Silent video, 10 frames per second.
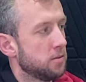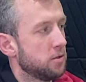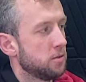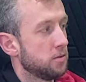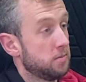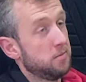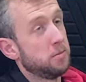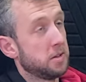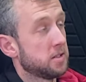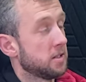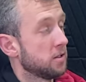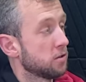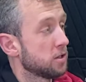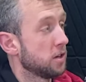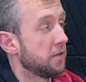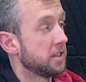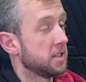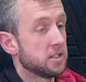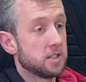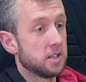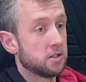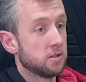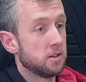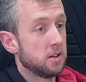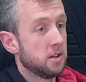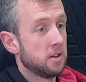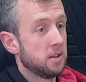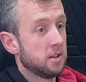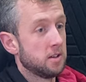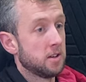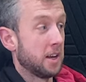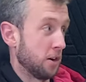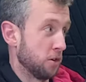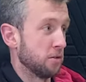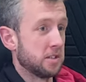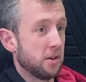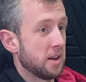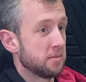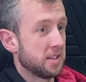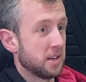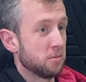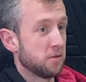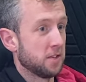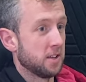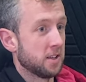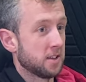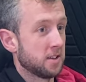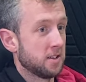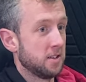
you, you, basically looks like you have ADHD. So it's funny. It's and I want to tell you, I'm terrible for like.